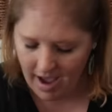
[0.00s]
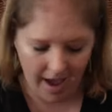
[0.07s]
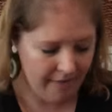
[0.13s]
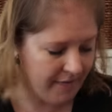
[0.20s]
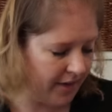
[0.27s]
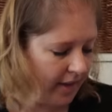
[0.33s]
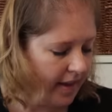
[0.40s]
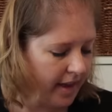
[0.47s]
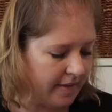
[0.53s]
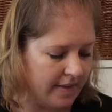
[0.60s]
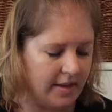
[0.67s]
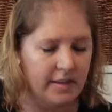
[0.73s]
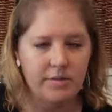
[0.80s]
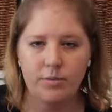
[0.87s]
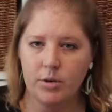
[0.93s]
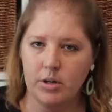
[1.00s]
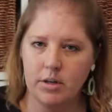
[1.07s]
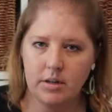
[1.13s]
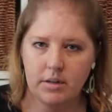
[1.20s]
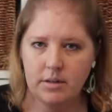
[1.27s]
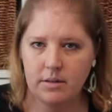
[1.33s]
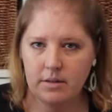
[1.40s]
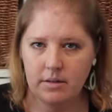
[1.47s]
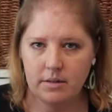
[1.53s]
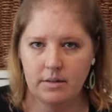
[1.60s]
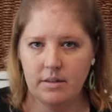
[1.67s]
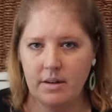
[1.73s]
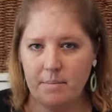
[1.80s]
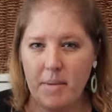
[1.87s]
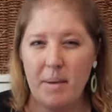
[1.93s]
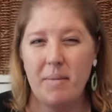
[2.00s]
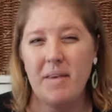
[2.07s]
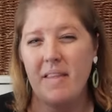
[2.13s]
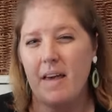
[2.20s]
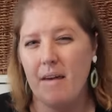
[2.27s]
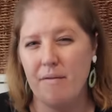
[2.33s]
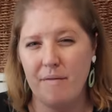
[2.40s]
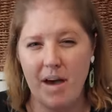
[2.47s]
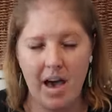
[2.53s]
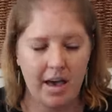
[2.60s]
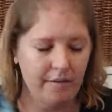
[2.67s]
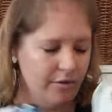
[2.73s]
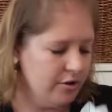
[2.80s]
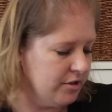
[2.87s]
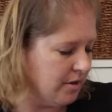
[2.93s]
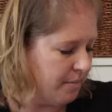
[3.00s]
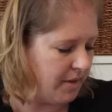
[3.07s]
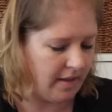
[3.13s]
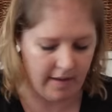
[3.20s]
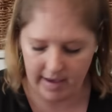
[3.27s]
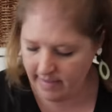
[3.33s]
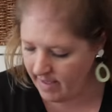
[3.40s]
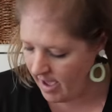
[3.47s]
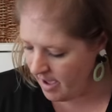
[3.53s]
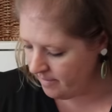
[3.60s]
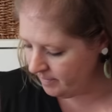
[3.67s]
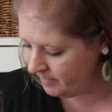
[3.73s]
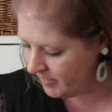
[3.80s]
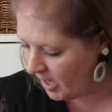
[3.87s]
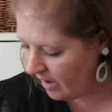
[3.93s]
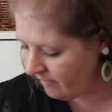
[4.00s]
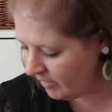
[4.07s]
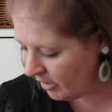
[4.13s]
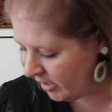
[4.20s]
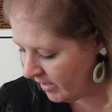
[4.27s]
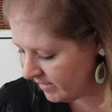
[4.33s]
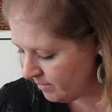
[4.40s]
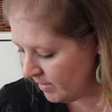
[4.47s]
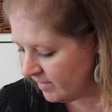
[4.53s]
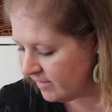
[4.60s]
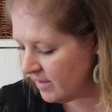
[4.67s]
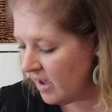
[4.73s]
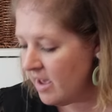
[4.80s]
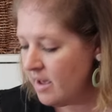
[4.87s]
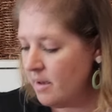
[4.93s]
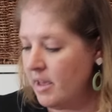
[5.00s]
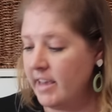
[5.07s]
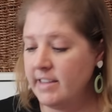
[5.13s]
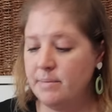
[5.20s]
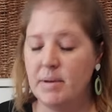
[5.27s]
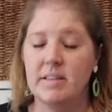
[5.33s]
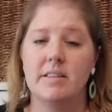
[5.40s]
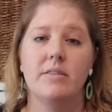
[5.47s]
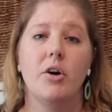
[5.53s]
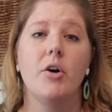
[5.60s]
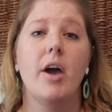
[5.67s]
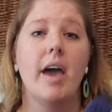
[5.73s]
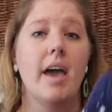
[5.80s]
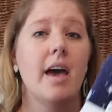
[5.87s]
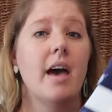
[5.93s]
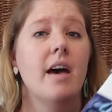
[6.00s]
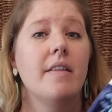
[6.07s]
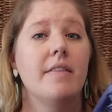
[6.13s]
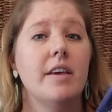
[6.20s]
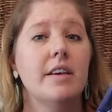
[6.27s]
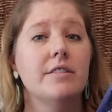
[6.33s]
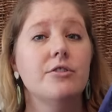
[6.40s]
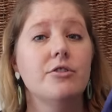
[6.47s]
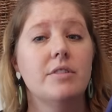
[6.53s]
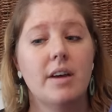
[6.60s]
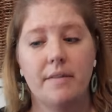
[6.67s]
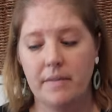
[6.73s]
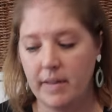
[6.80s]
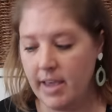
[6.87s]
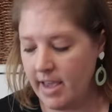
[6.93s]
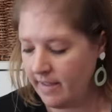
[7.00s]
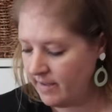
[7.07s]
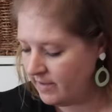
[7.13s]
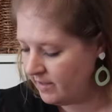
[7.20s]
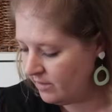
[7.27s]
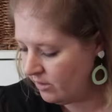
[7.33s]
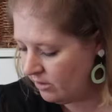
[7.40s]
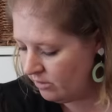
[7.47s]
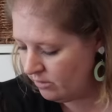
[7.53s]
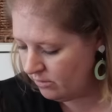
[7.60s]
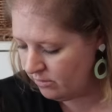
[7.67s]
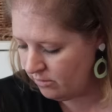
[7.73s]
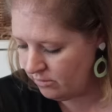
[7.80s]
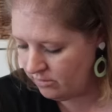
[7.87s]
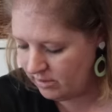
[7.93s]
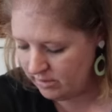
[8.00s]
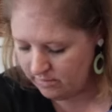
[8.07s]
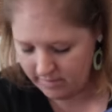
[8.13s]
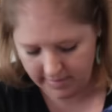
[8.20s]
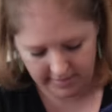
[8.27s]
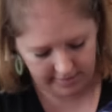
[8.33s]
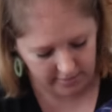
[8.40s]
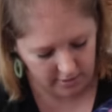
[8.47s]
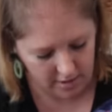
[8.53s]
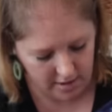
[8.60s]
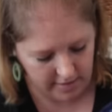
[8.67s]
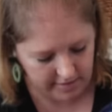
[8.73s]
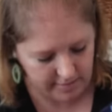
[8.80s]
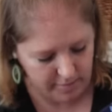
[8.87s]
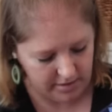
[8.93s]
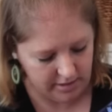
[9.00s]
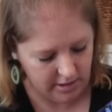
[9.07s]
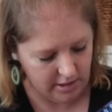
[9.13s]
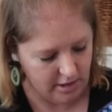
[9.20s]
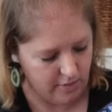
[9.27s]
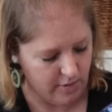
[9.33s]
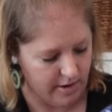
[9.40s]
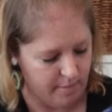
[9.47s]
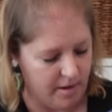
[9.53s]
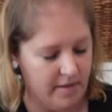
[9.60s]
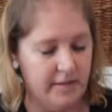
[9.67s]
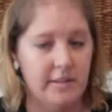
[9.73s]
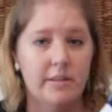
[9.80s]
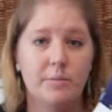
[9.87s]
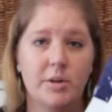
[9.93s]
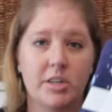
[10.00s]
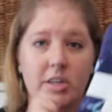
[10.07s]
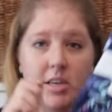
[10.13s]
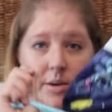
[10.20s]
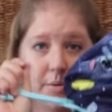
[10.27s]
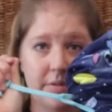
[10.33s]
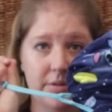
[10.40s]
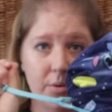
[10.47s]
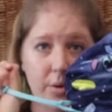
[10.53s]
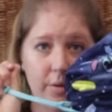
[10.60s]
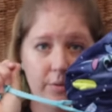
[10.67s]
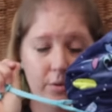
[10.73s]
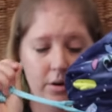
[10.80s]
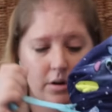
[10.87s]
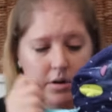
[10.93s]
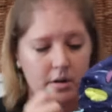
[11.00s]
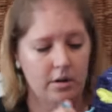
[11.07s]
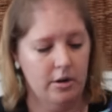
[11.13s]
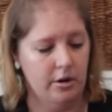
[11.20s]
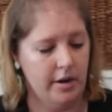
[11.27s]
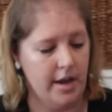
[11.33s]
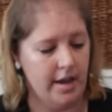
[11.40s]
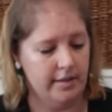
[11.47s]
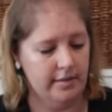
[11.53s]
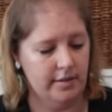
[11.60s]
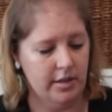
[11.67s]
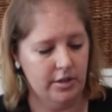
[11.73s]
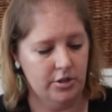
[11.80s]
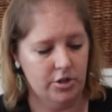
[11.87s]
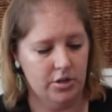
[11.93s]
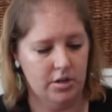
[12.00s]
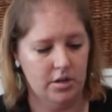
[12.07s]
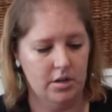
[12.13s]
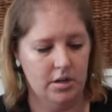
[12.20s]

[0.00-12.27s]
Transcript: I feel like these were maybe like five or something like that. Not very expensive. Expensive. Okay, these are definitely, this is, oh no, his claw is about to go in me. This is what he was going for, for Cat Stitch.